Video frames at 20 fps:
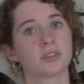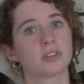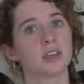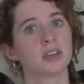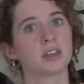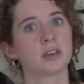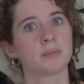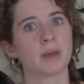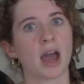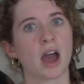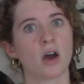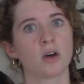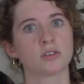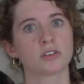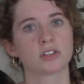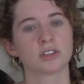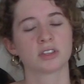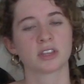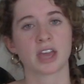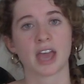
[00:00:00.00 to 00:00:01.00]
Think
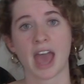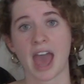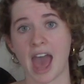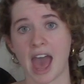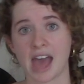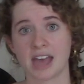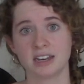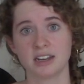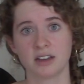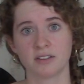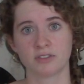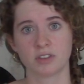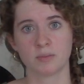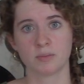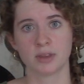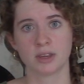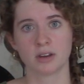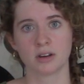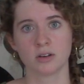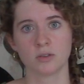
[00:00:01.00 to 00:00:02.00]
about the head of the
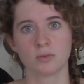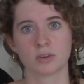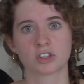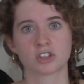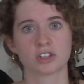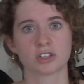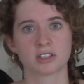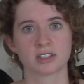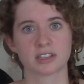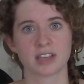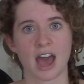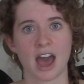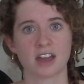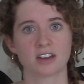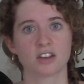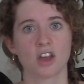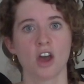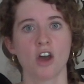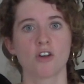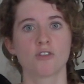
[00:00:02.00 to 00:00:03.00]
beer, which is
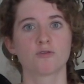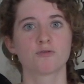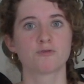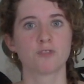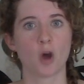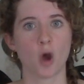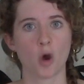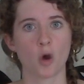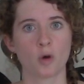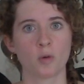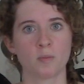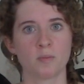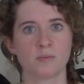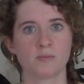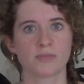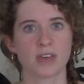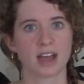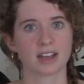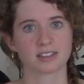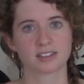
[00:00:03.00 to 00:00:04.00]
that
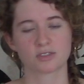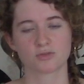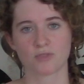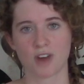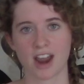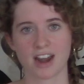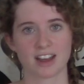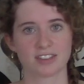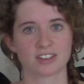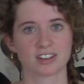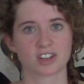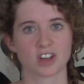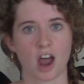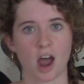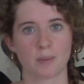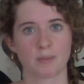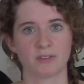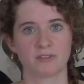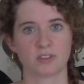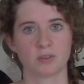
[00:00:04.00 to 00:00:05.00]
foam that's right at the
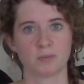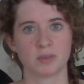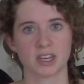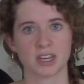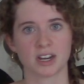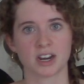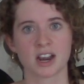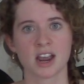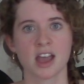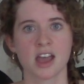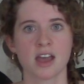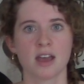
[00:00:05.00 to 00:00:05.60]
top of the beer.